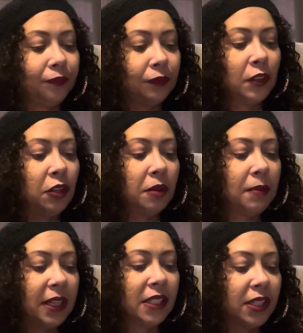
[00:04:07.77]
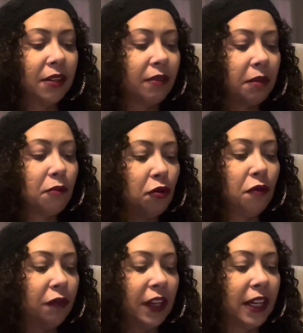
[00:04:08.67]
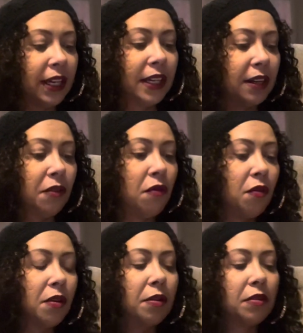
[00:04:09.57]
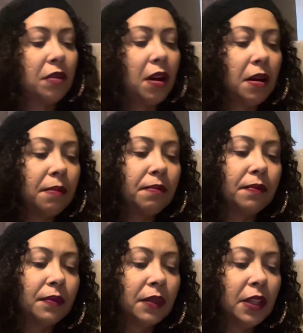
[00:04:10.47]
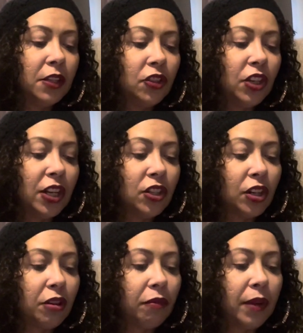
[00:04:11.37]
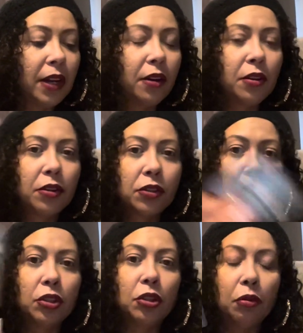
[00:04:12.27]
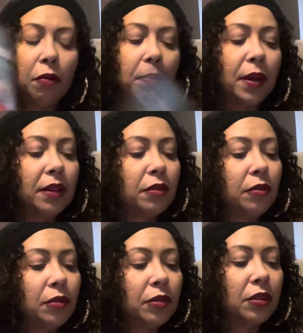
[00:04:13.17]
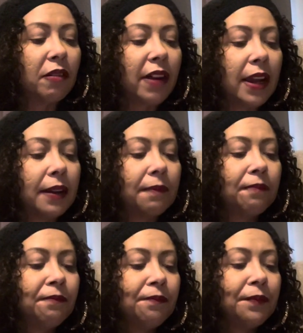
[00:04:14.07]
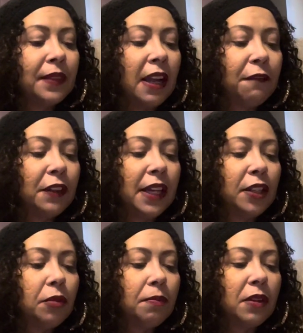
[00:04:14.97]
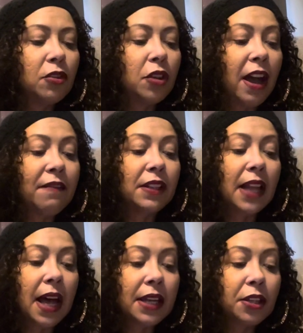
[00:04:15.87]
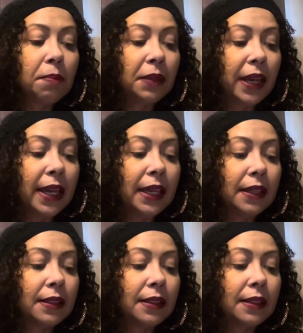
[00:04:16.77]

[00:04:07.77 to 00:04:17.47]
You could be considering moving or changing careers. Two of Pentacles, all right? I feel like you have a lot on your plate